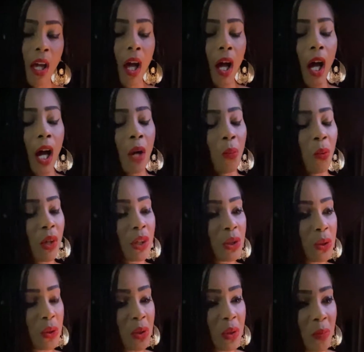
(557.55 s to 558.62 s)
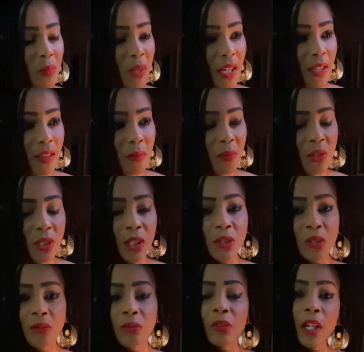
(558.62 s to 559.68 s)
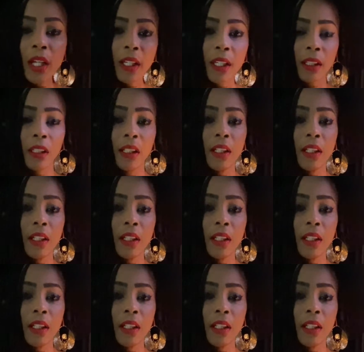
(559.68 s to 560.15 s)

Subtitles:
I want you to make them schizophrenic.